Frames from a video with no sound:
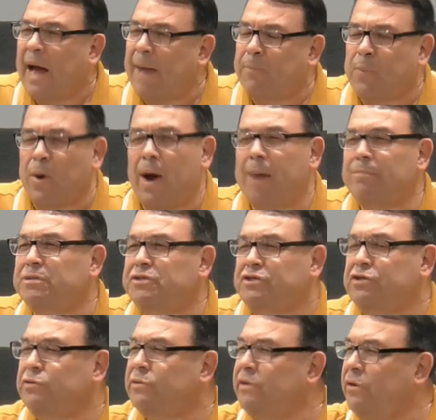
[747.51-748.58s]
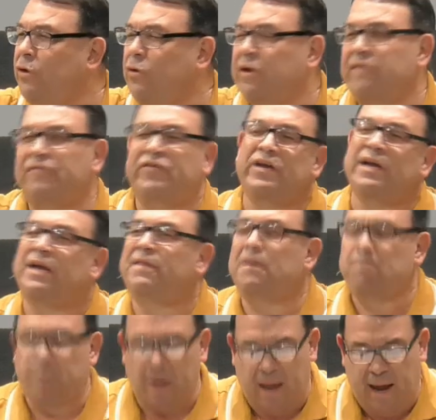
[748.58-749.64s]
promise you, and you can fill in the
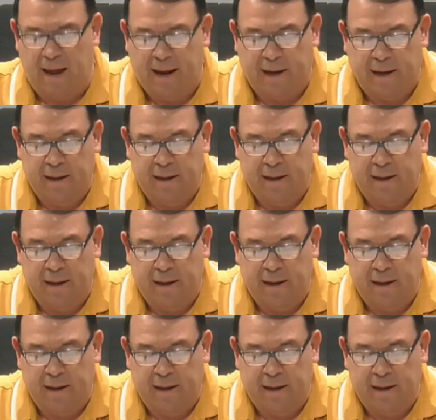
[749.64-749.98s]
blank.